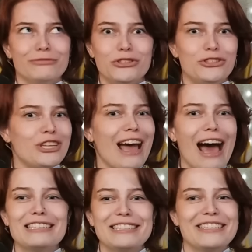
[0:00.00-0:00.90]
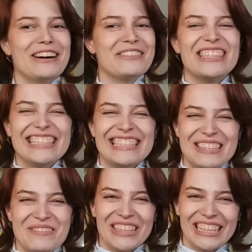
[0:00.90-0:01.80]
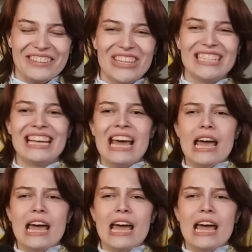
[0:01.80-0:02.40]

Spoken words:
She has no reason to believe this,